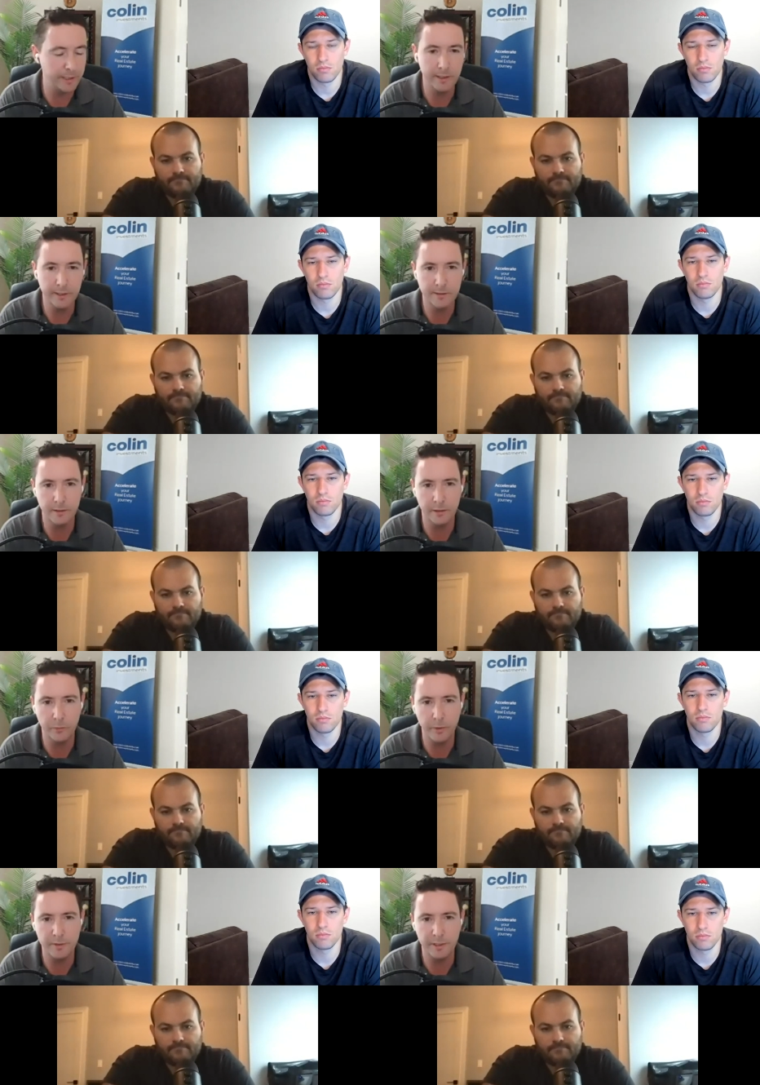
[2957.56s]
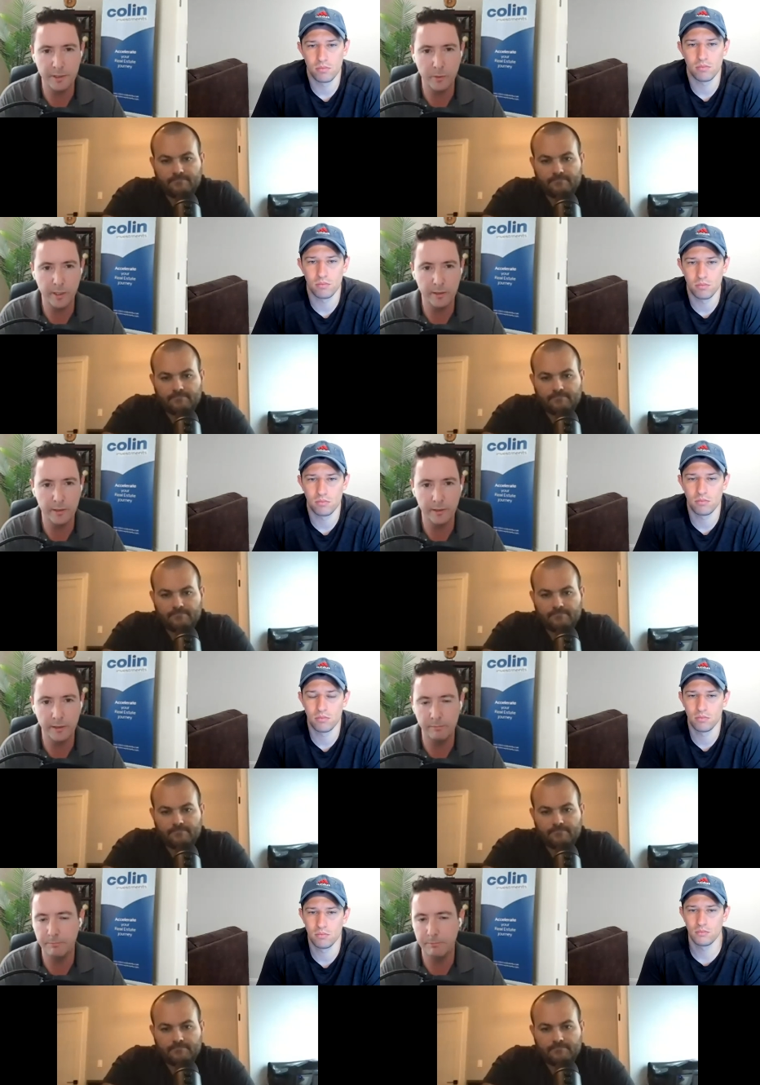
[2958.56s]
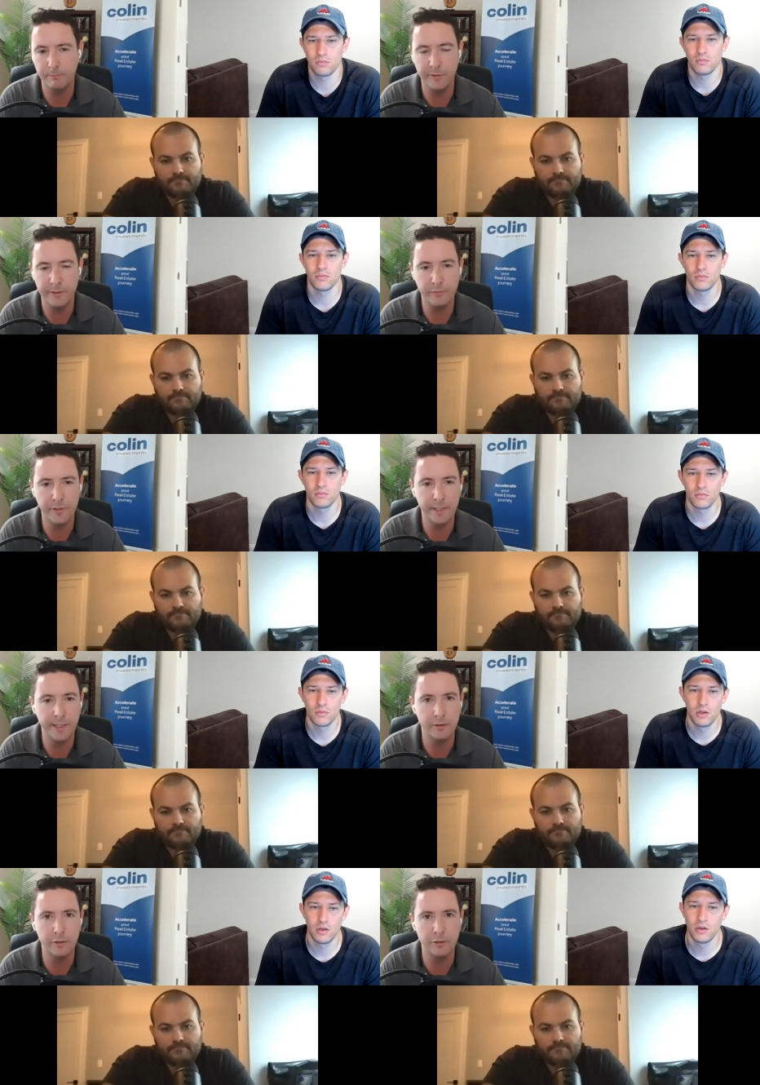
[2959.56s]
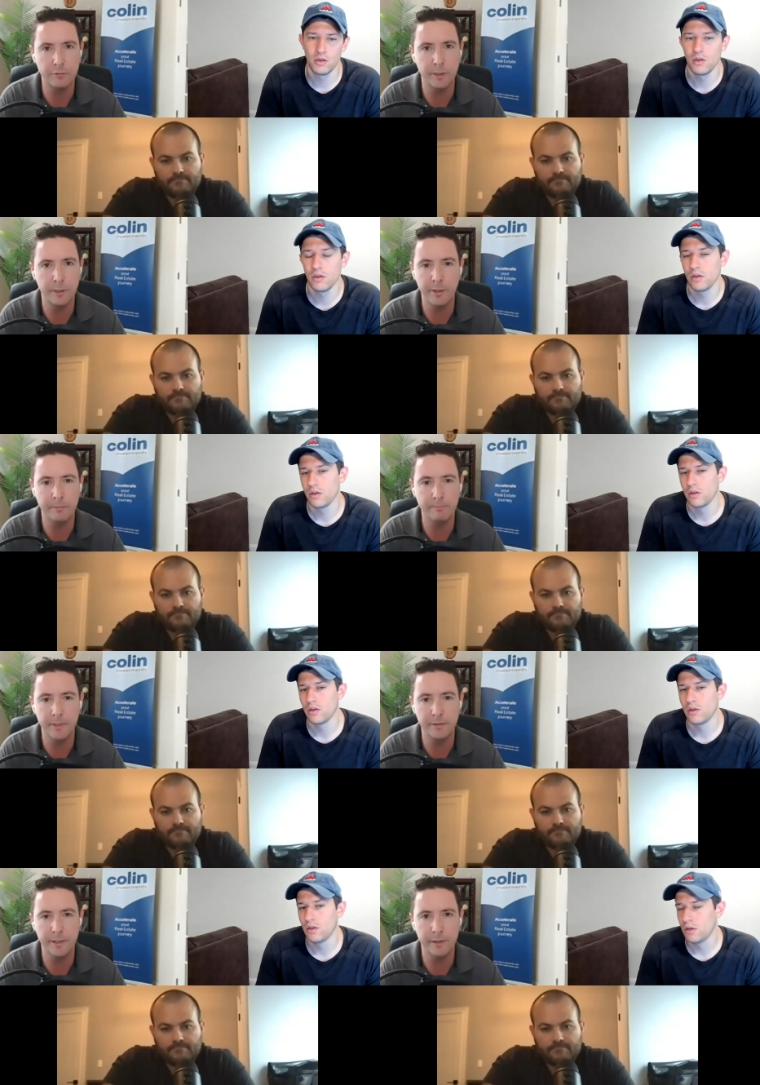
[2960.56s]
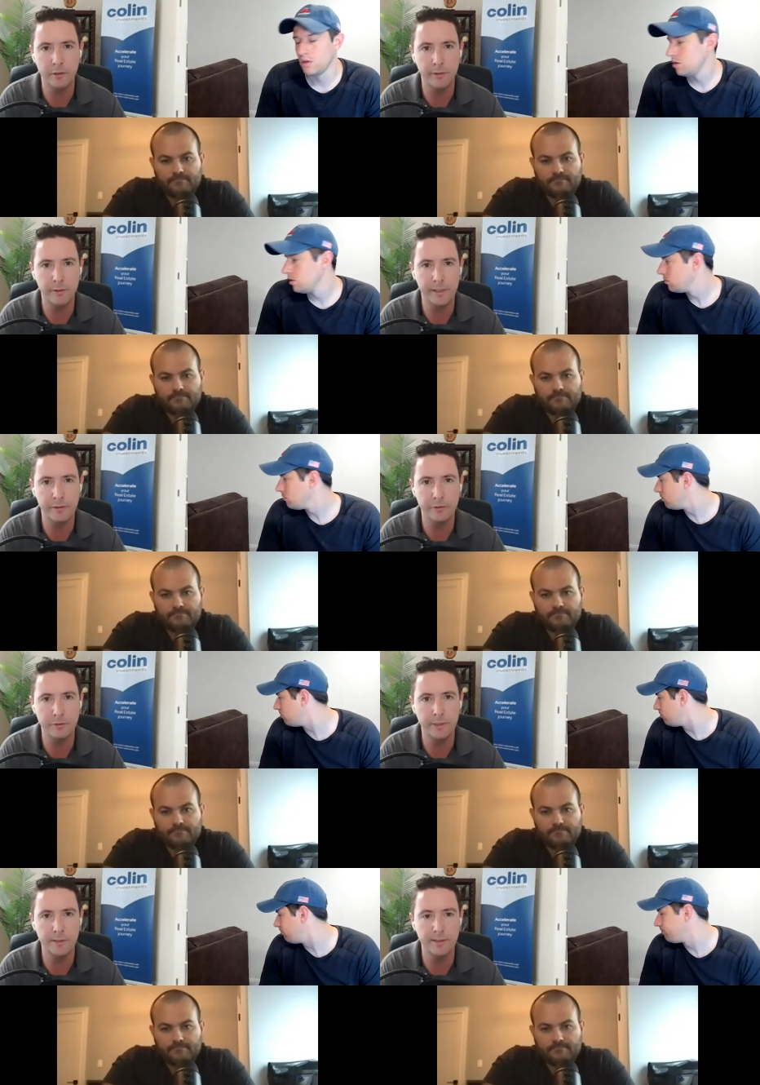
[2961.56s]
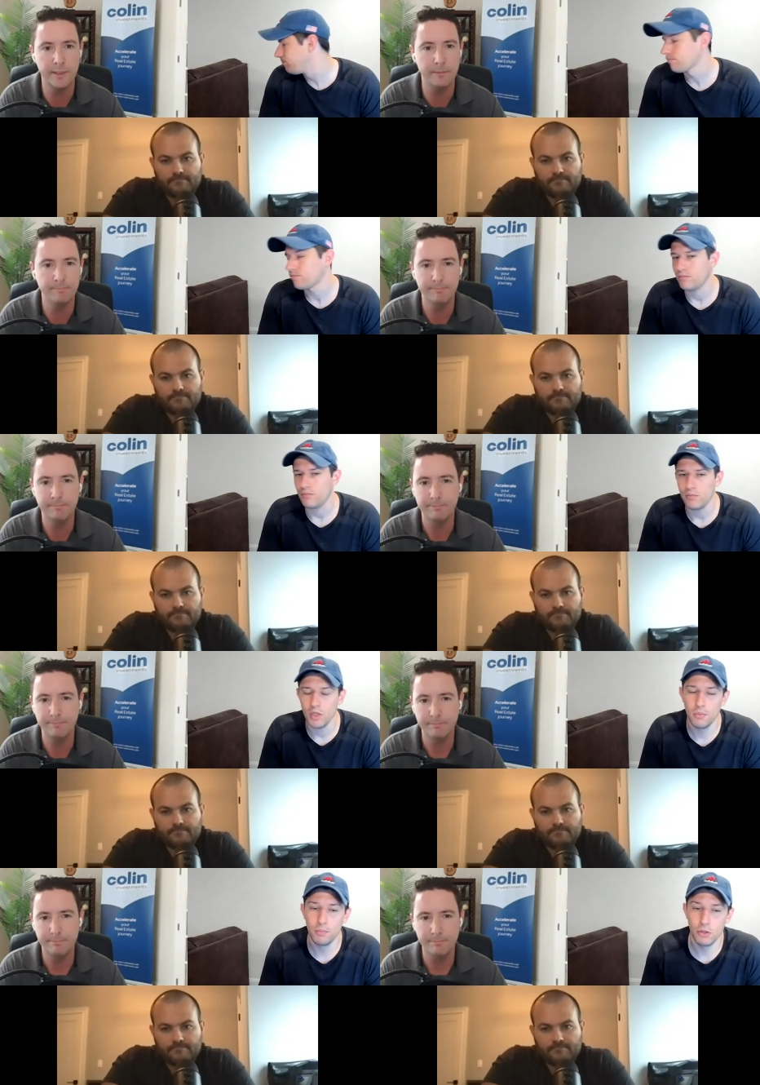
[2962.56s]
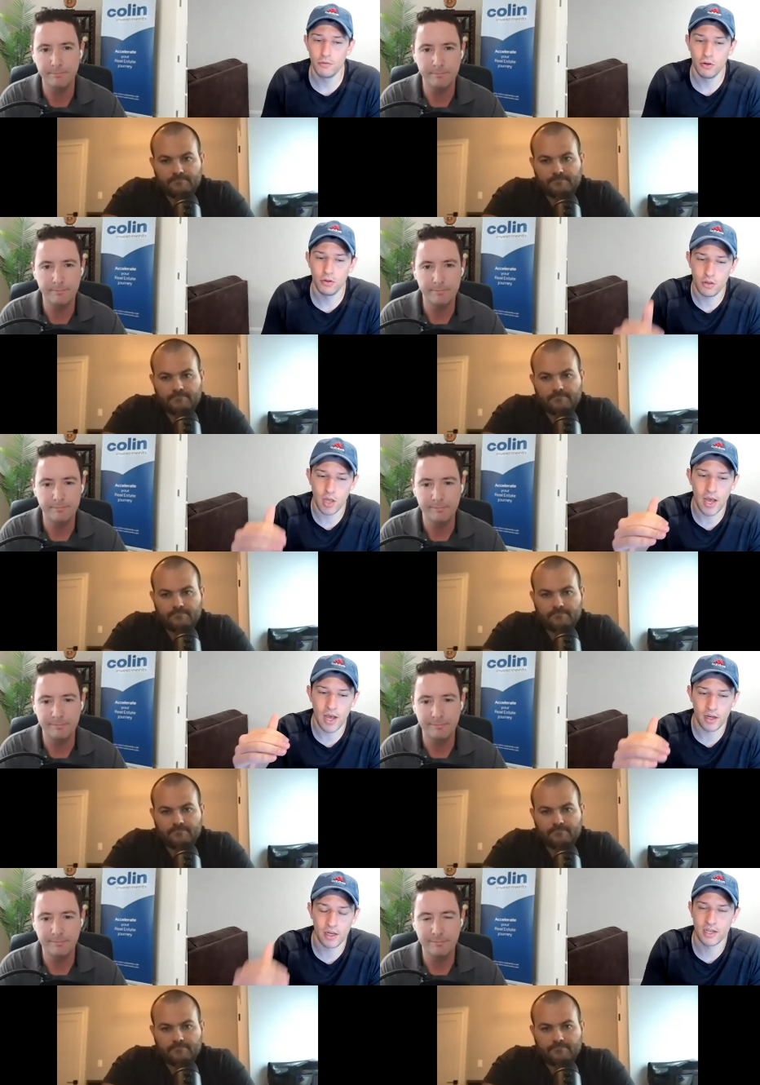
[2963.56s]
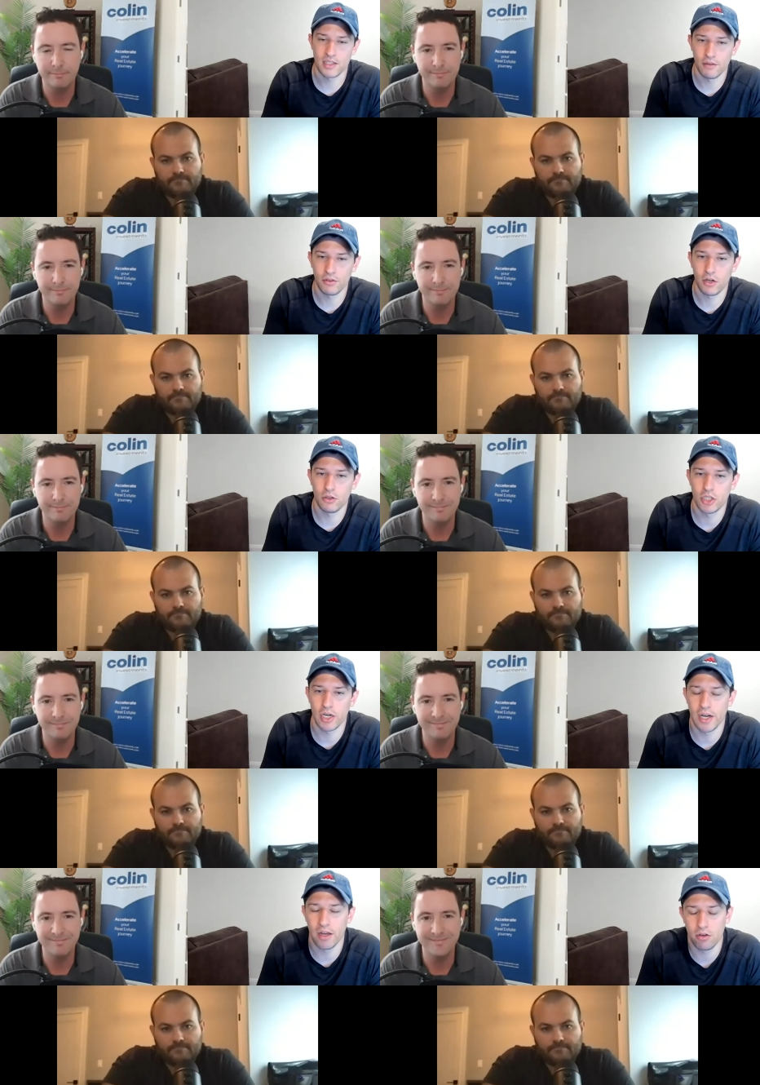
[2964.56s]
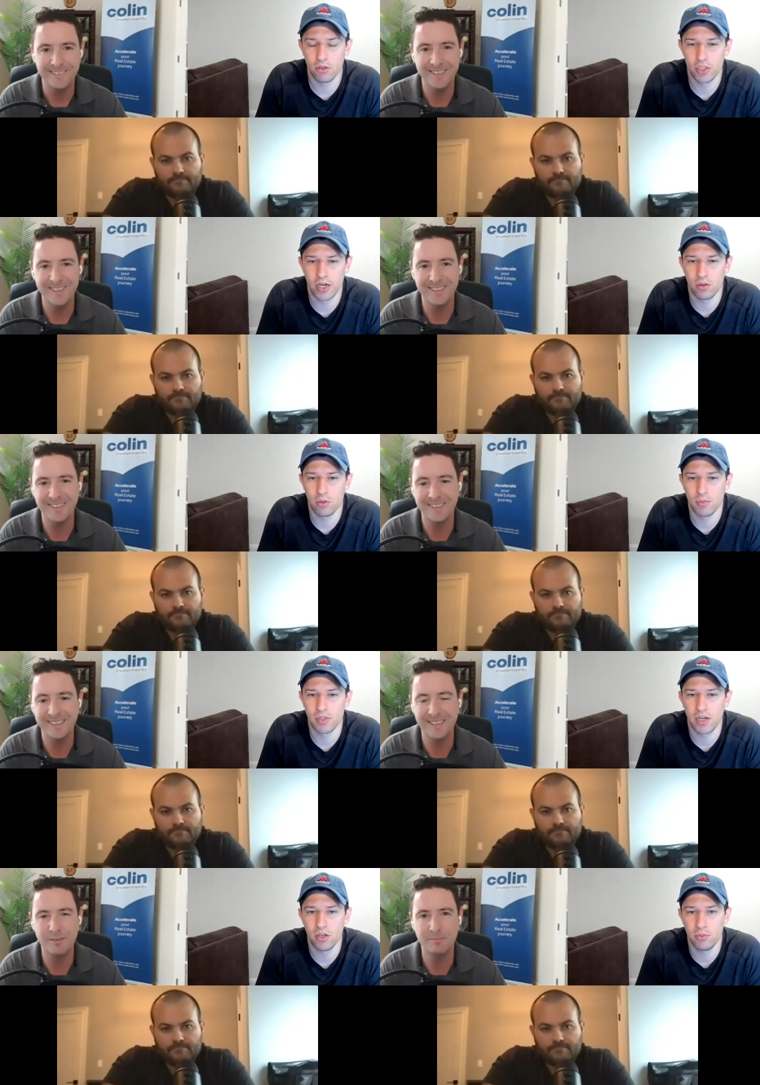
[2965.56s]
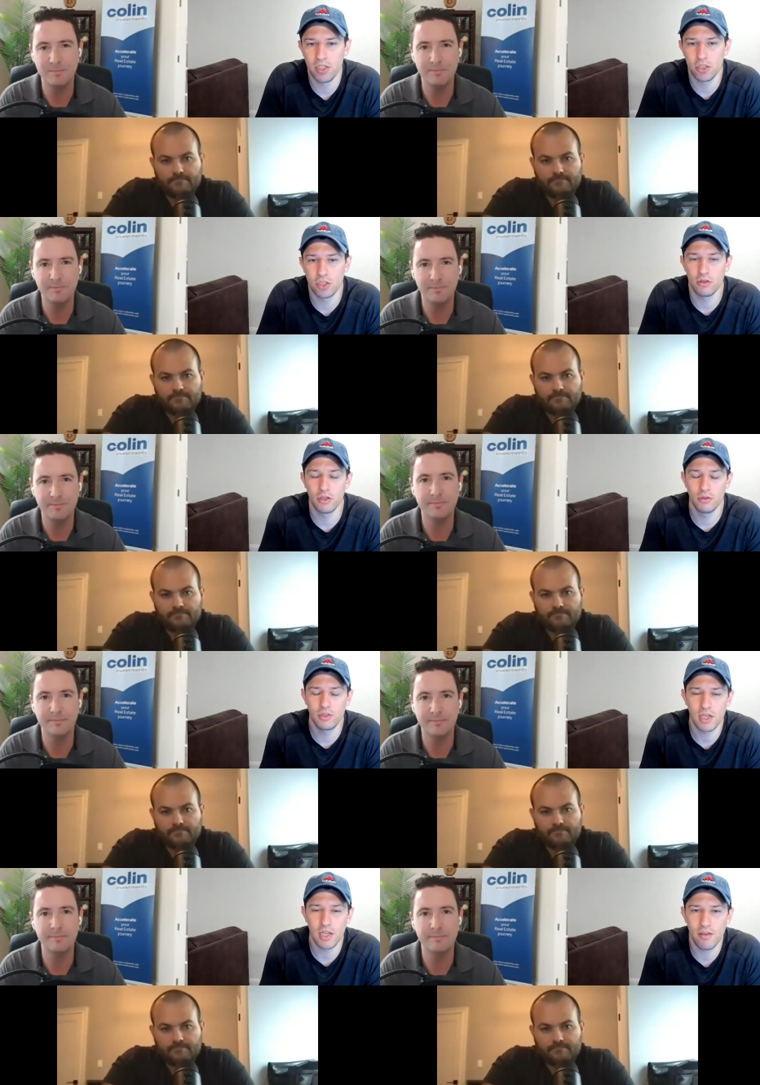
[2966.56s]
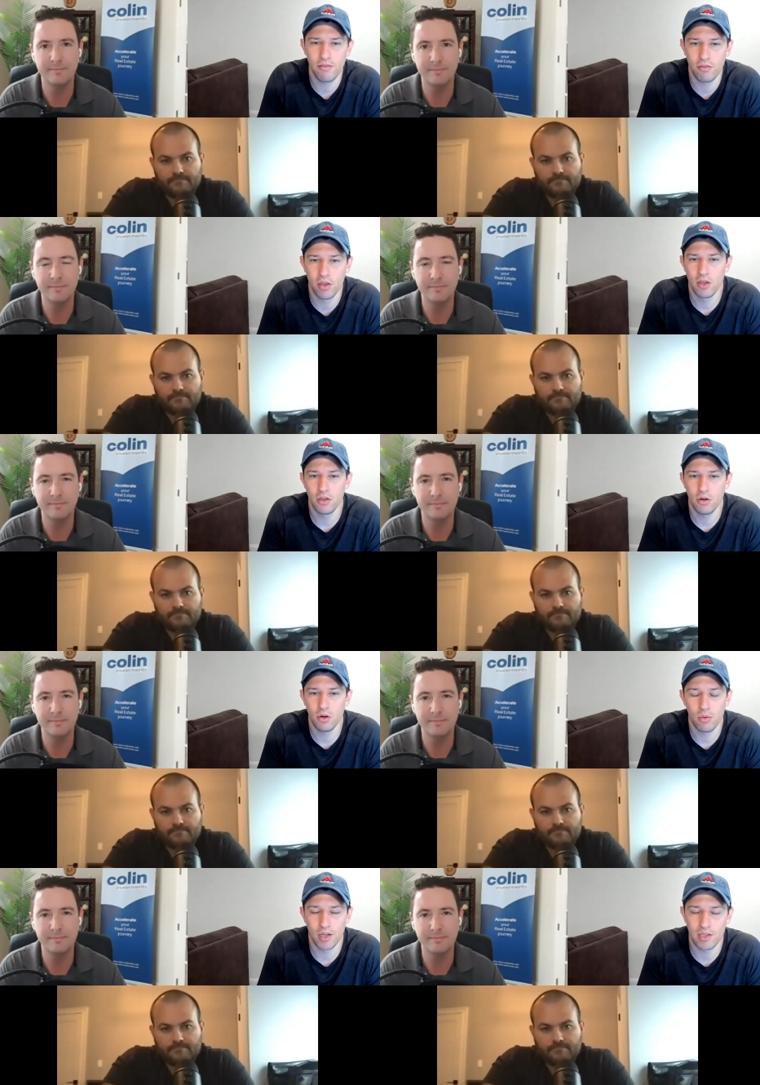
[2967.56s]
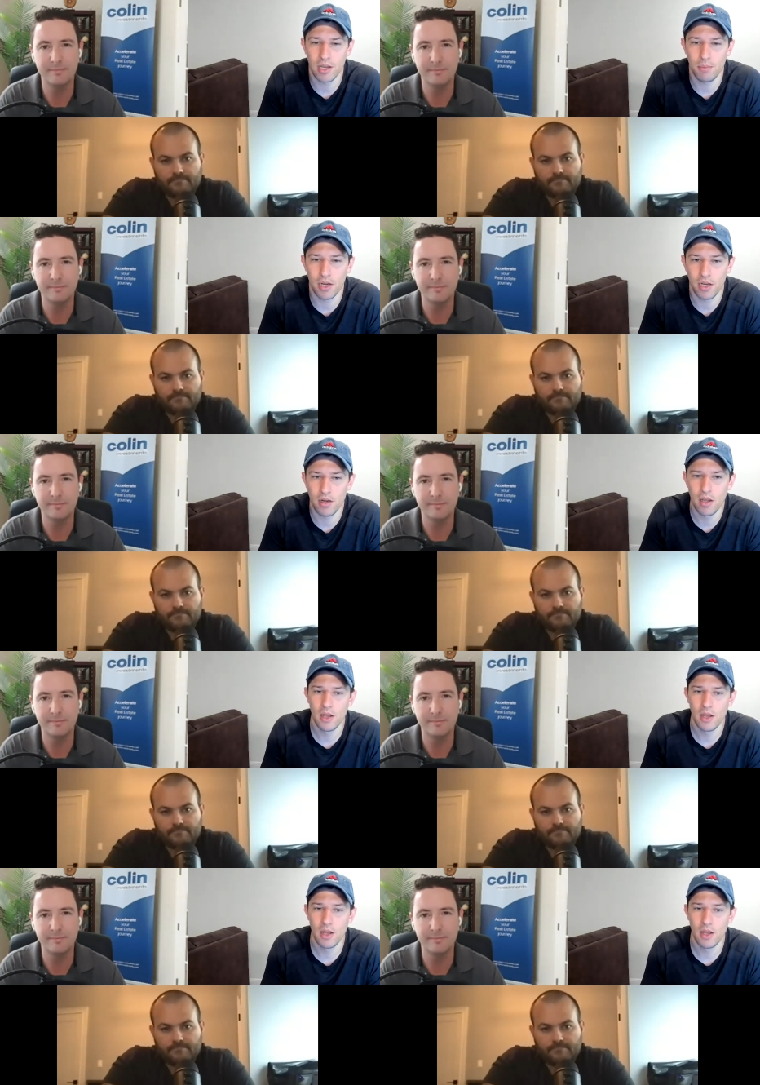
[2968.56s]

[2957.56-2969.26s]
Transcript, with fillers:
Speaker 1: links on the website as well. And feel free to get in touch with me about anything at all related to real estate.
Speaker 2: Beautiful. Guys, definitely go check it out. Go check out the website. It'll be in the show notes if you don't want to type it in.